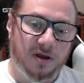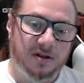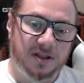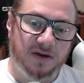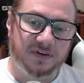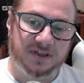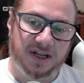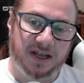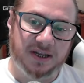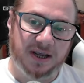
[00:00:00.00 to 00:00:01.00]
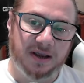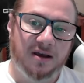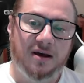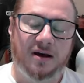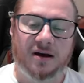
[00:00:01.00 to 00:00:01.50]
devastating
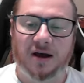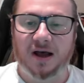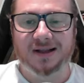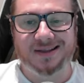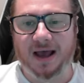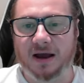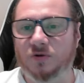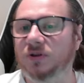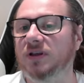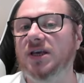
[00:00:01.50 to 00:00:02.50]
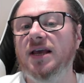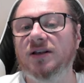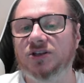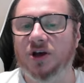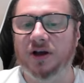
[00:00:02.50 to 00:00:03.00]
uh, attack on the king
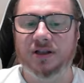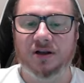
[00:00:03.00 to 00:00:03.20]
side.